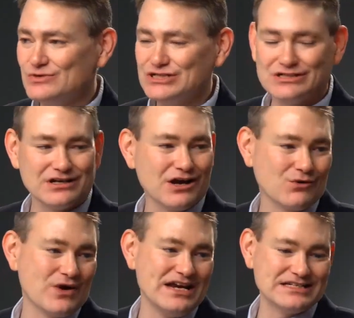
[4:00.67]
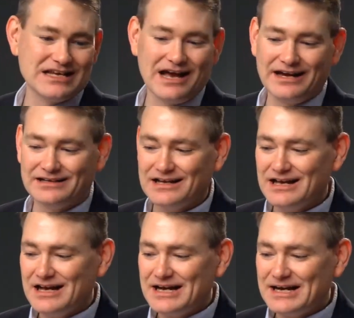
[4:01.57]
which is a great sign.
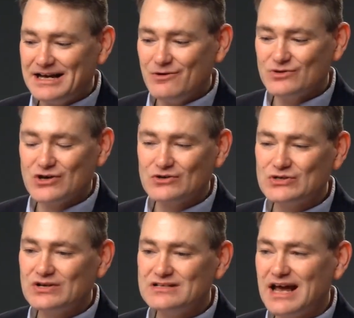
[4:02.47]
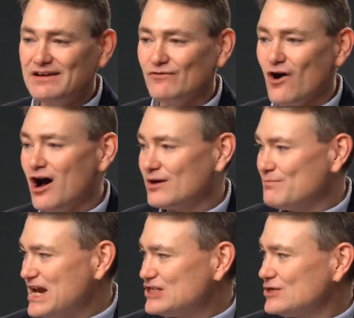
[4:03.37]
It was also designed for
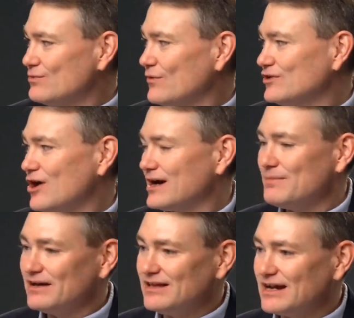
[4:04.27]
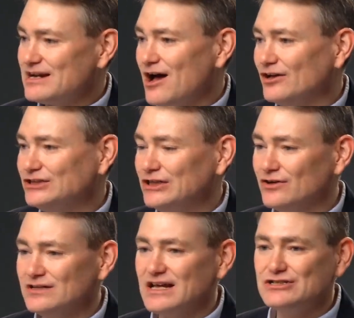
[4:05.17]
automation. When we talk about technology and
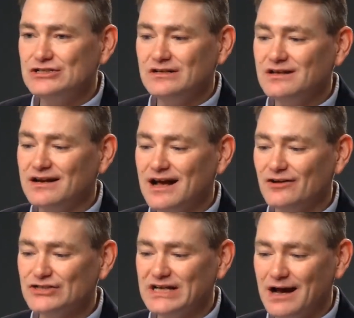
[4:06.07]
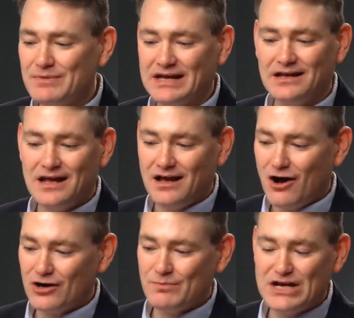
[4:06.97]
our next-gen technology coming,
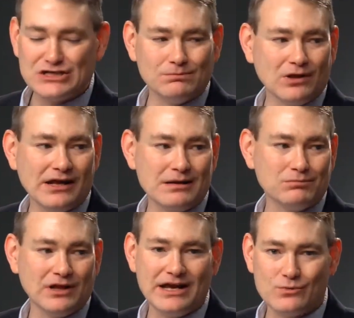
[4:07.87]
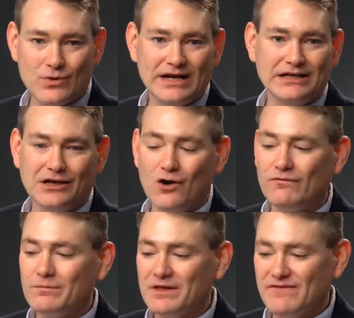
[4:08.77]
automation plug and play, ready to go
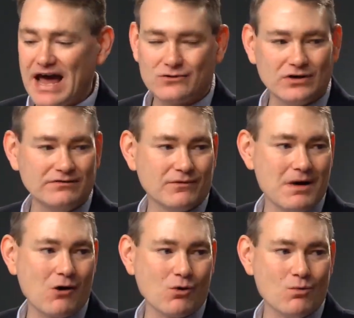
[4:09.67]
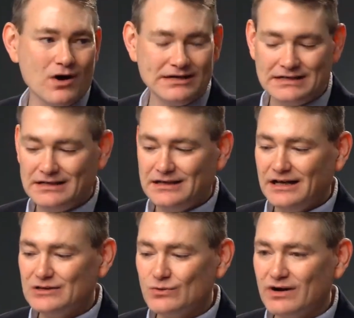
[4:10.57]
from the factory from hour one.
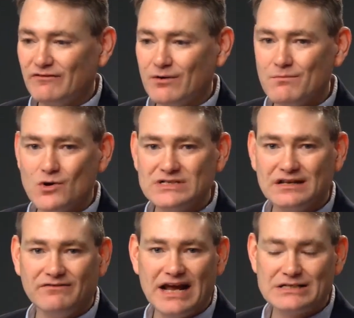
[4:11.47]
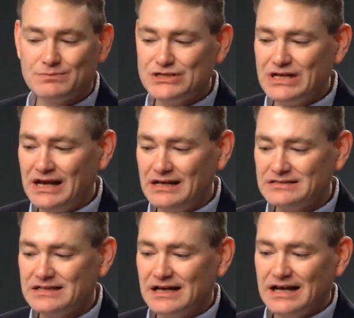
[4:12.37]
It's one of our most advanced
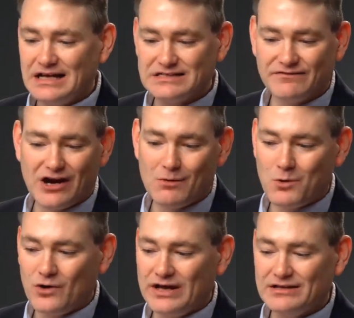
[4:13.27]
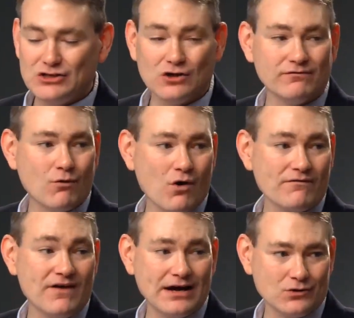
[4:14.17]
machines. It's available in Tier 4
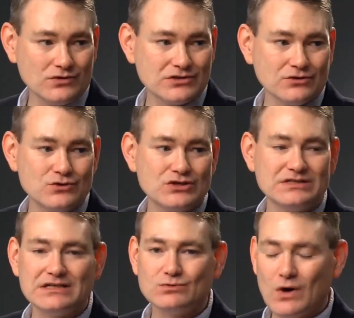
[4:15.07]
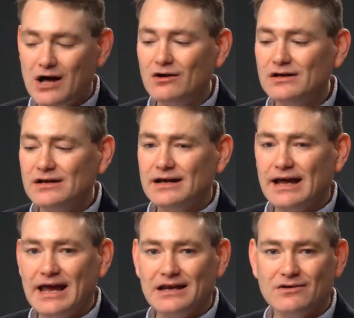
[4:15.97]
final solutions as well.
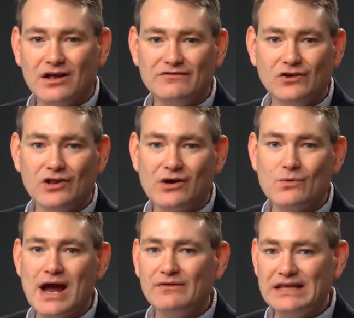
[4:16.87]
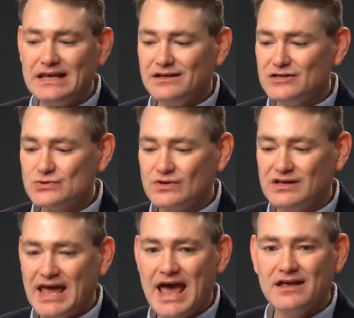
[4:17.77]
And if you look around the industry,
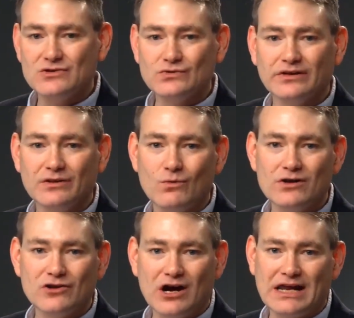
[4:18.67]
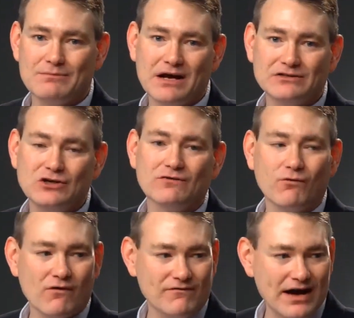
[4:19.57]
CAT is really the one talking about Tier
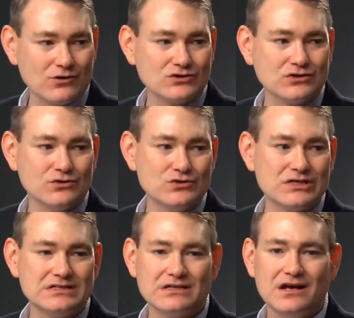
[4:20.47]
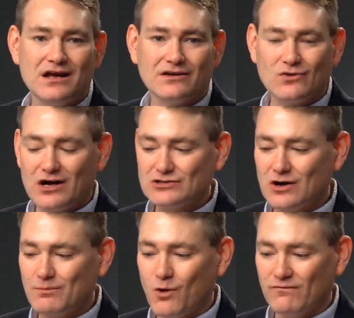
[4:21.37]
4 final solutions across
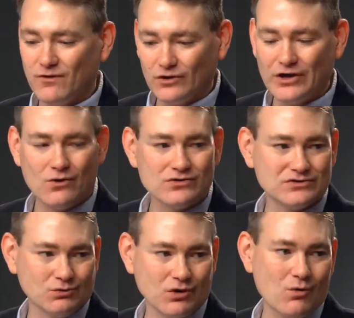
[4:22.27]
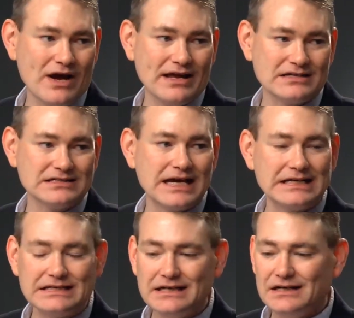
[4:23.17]
our portfolio. So we're quite
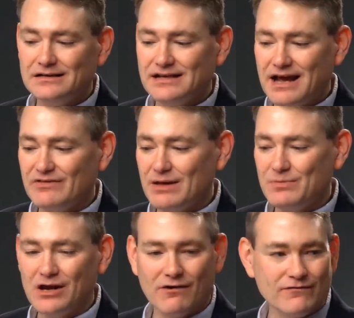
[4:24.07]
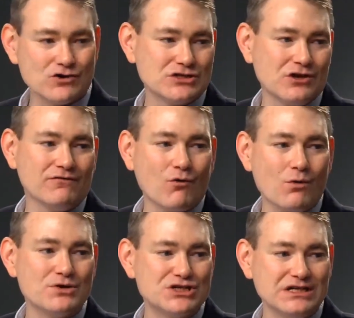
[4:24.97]
excited to have that being our first Tier
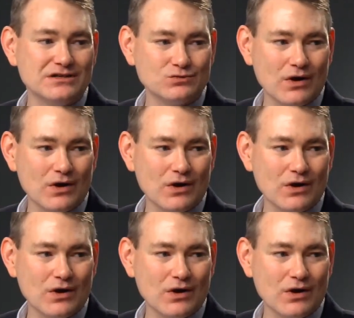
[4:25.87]
4 machine as